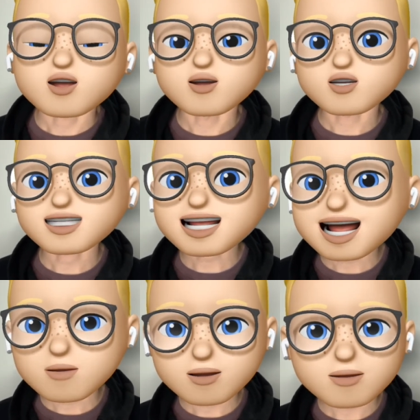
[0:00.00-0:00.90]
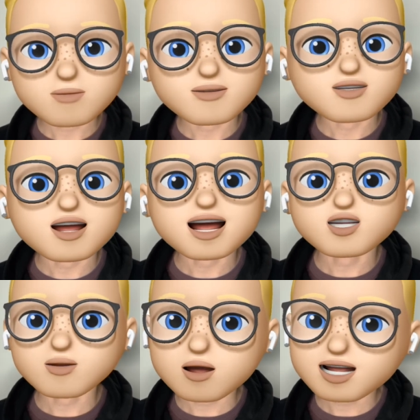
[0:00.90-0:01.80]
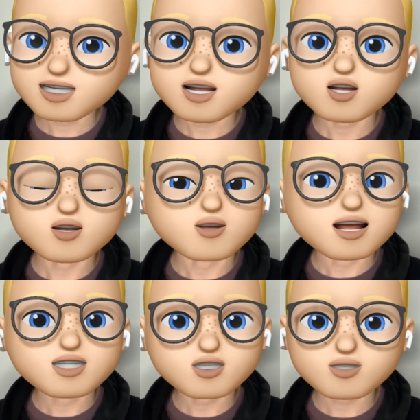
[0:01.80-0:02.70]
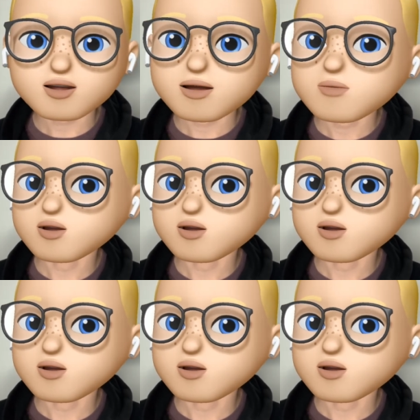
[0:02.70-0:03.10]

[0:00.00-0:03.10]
or DM him via Twitter or Instagram,